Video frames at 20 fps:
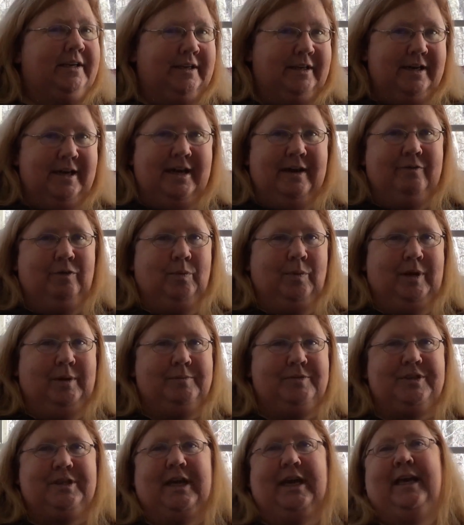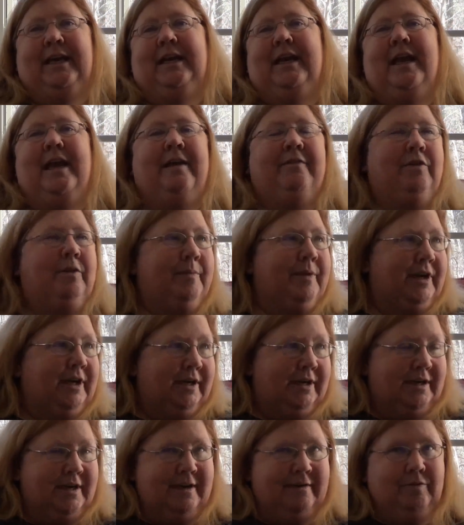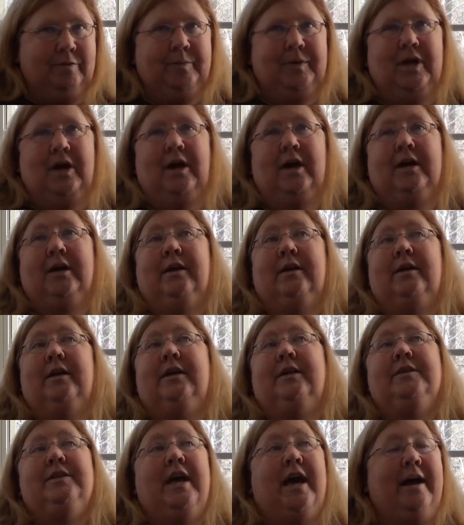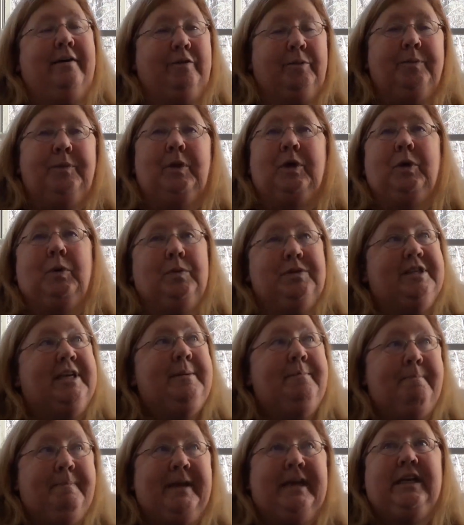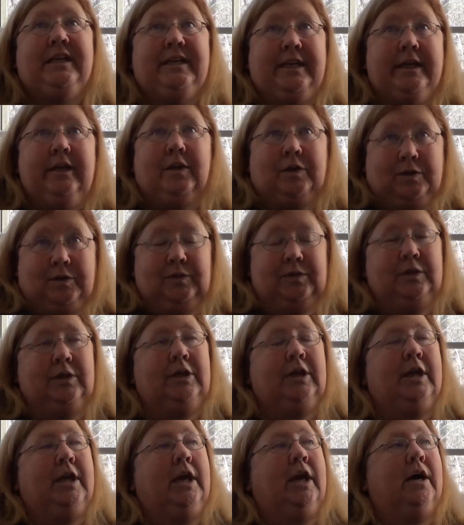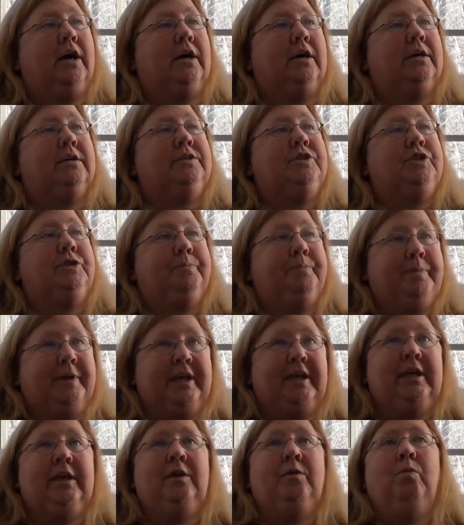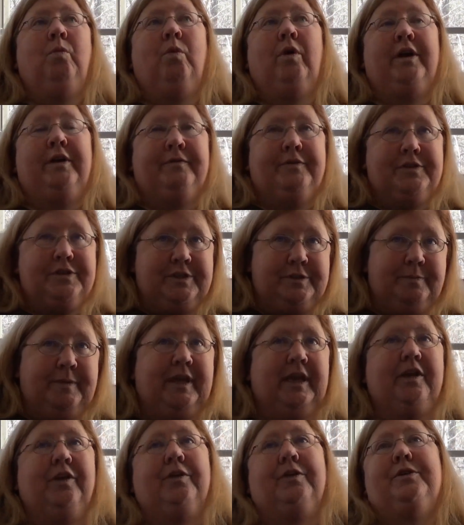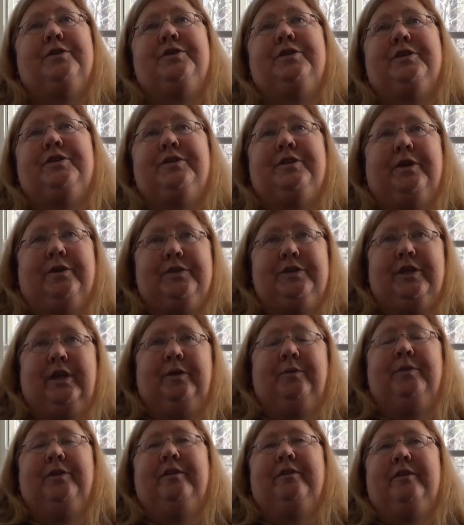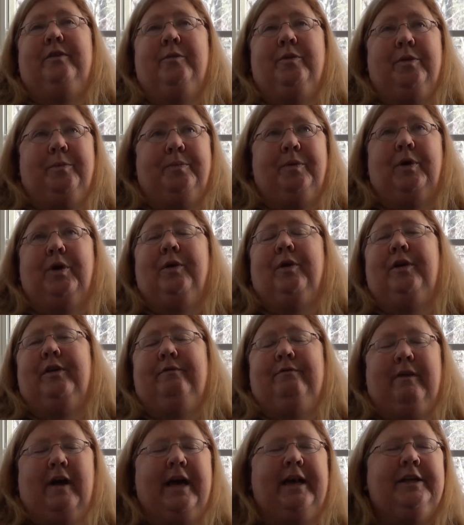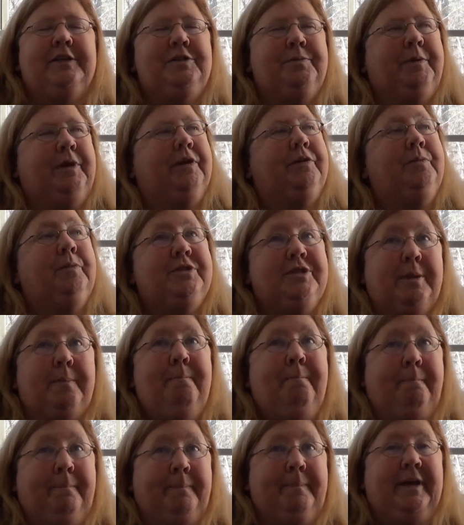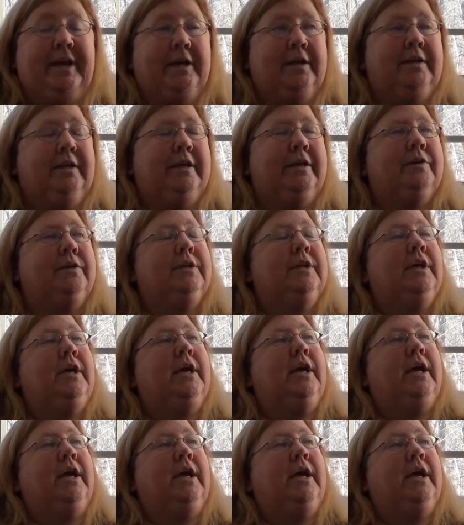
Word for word: didn't have a website, everybody didn't have a blog. To have a book was a big deal. Mm-hmm. Uh, to be one of the speakers associated with a, with a book or an invited speaker was a big deal.